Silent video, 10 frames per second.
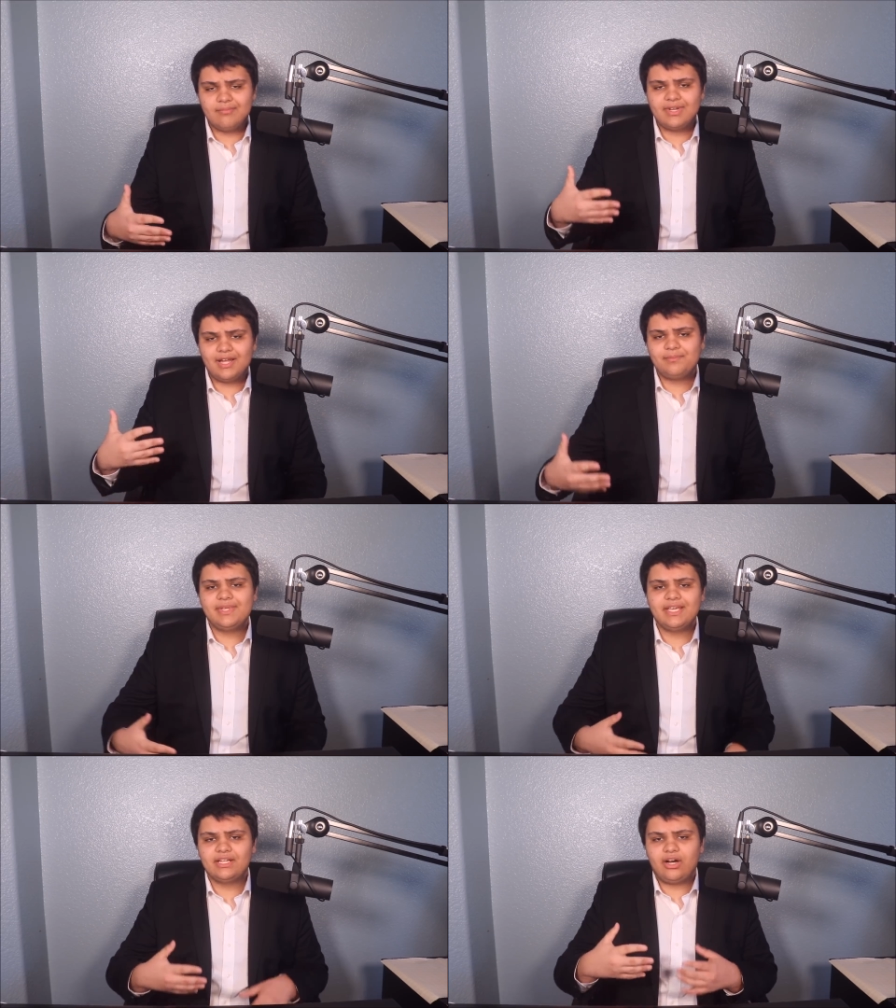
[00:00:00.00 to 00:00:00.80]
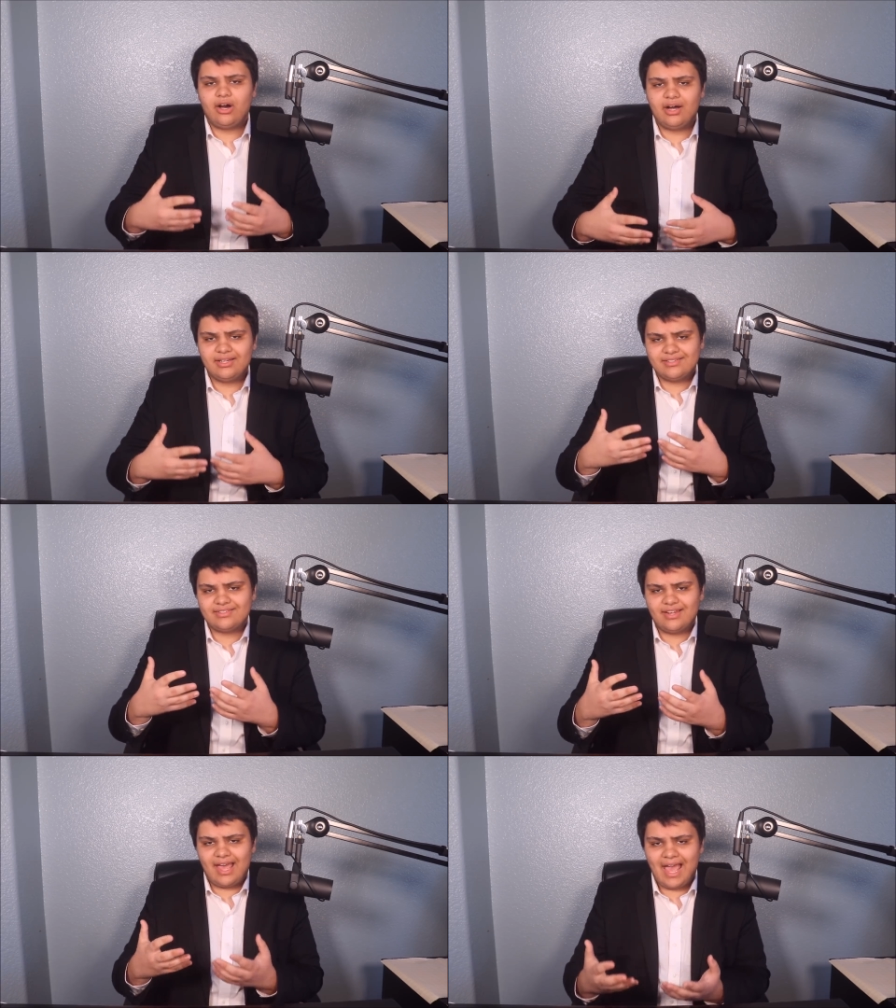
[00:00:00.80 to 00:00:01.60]
I'm not being an
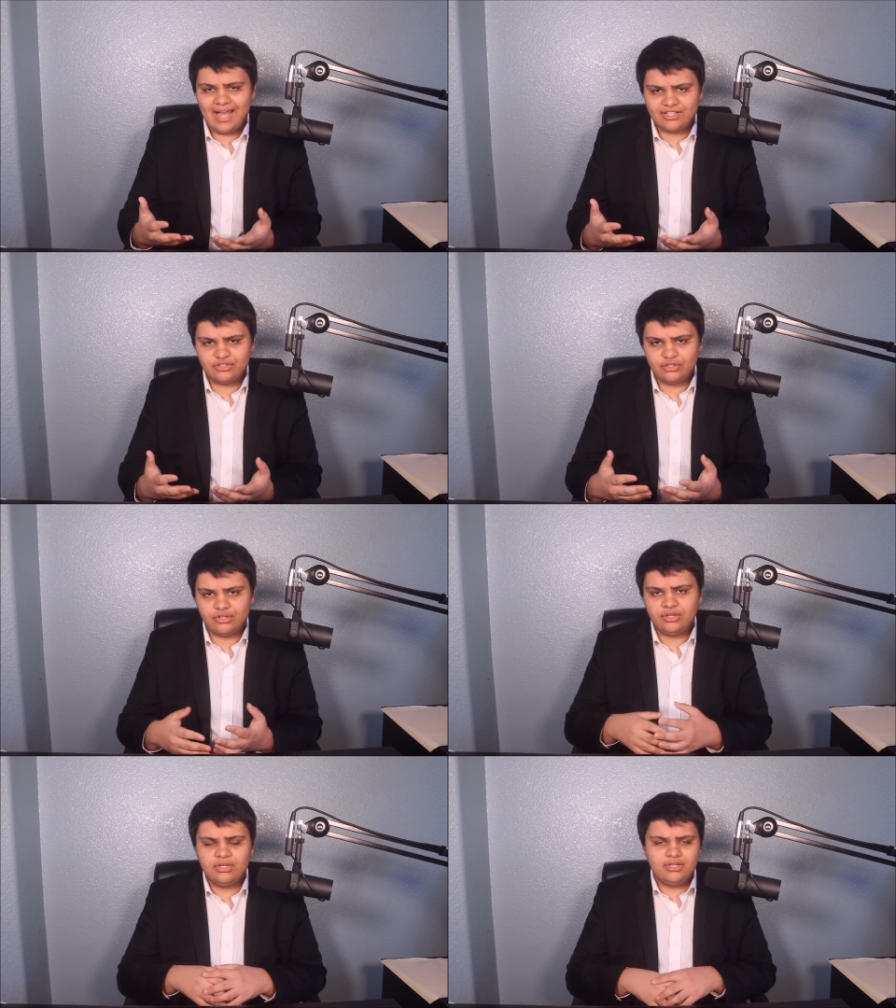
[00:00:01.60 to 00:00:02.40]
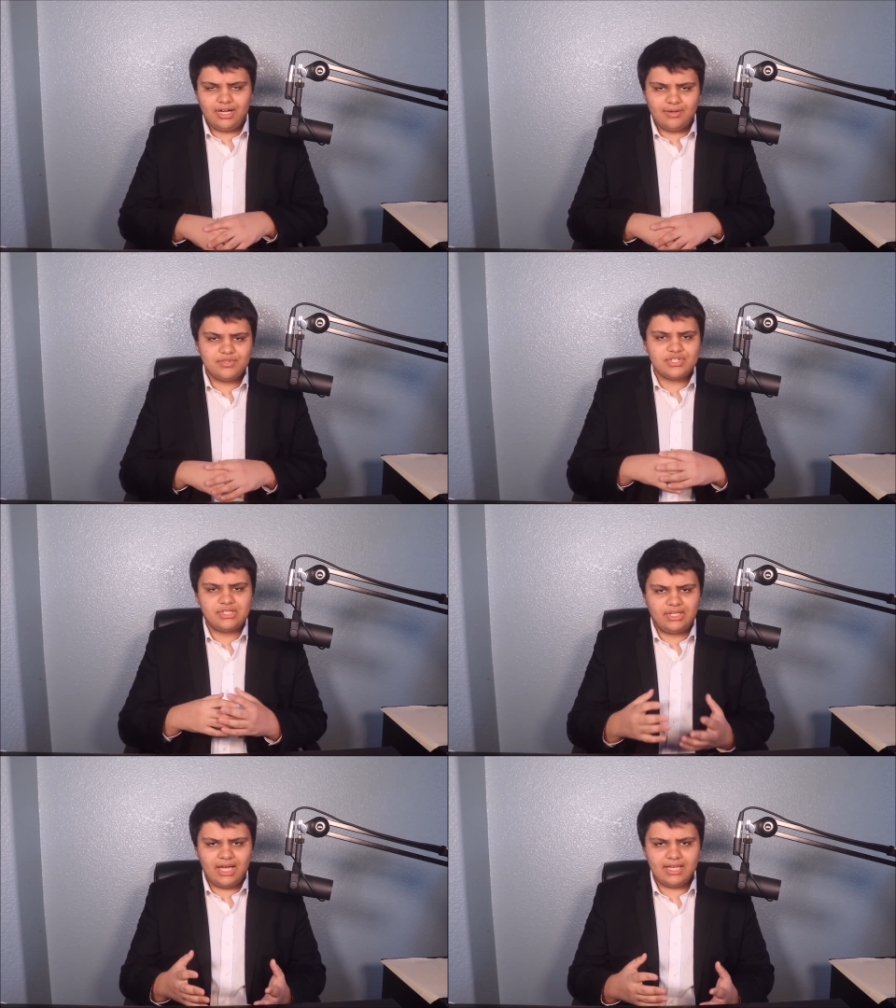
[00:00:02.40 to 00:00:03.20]
honest actor, I'm
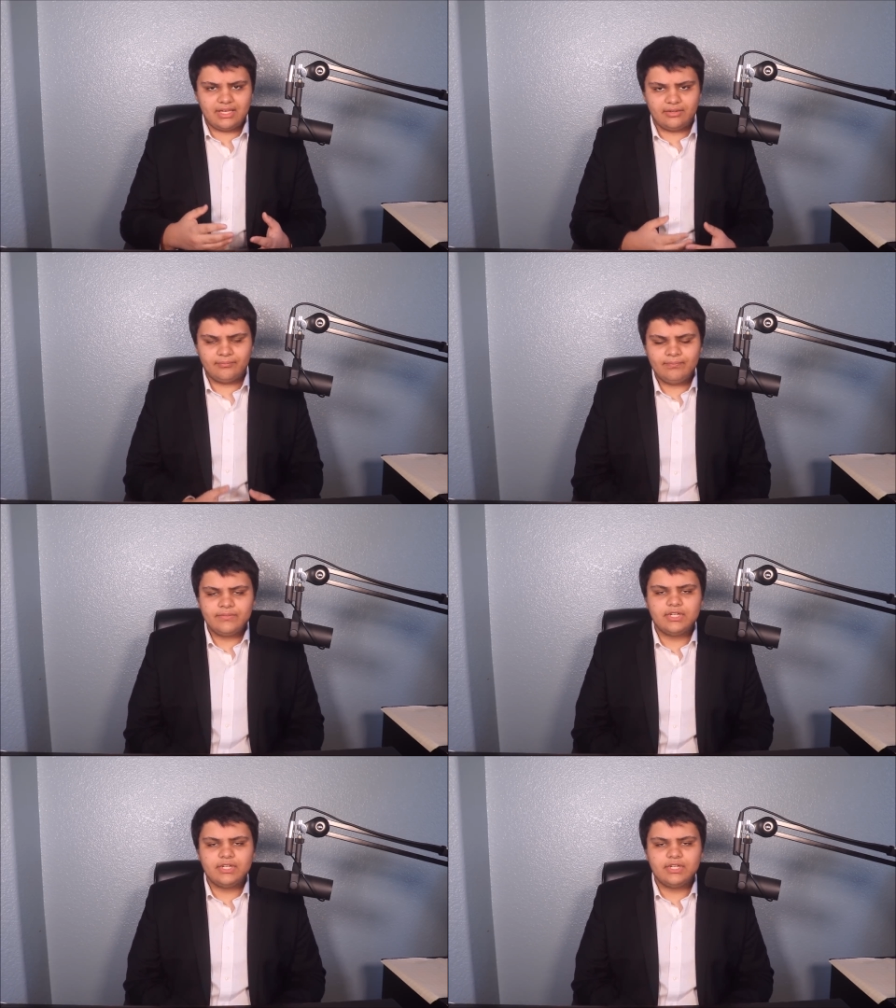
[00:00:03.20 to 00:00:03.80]
just lying.